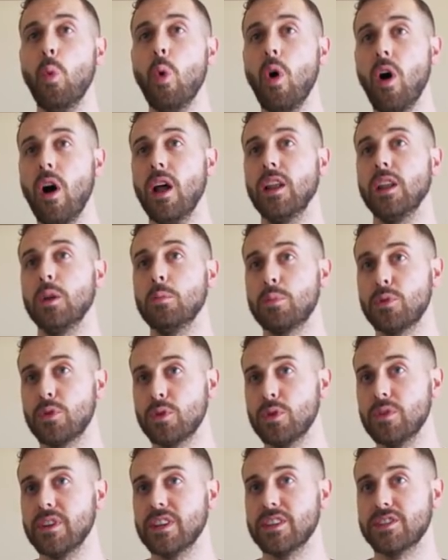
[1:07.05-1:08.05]
while
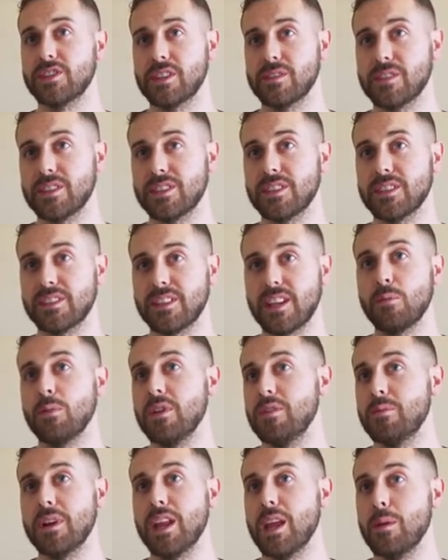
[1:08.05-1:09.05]
improving services,
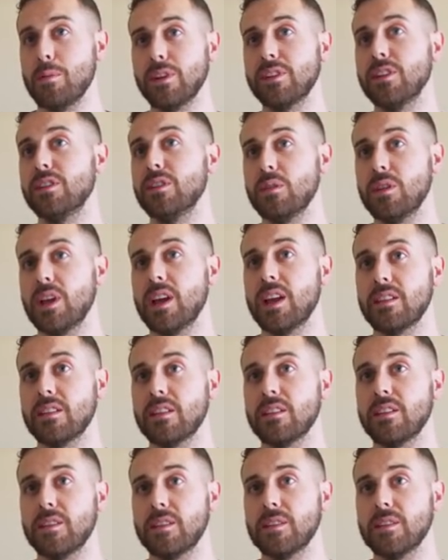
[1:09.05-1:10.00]
and we've been able to do that.